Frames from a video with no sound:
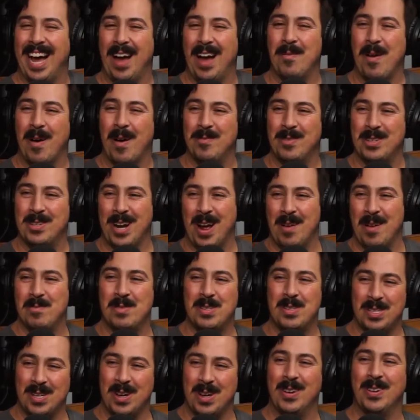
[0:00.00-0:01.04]
I mean? Like
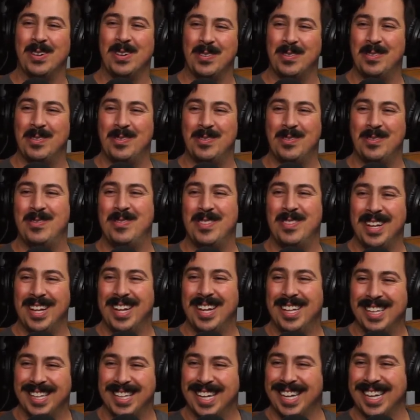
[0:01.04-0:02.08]
I'm so
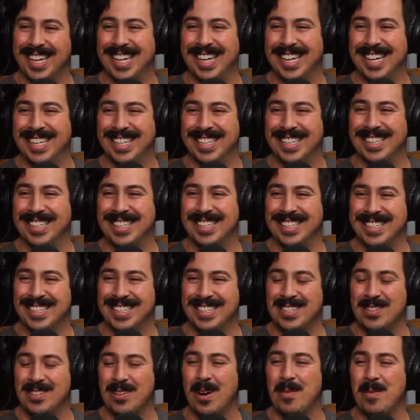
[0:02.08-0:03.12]
like
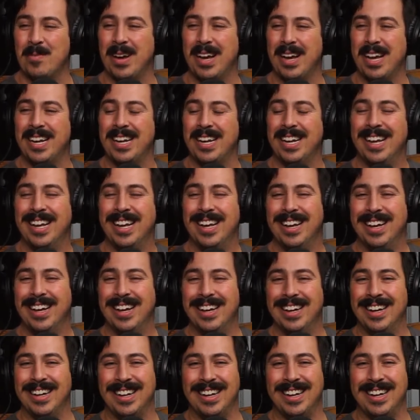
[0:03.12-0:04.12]
drawn by it.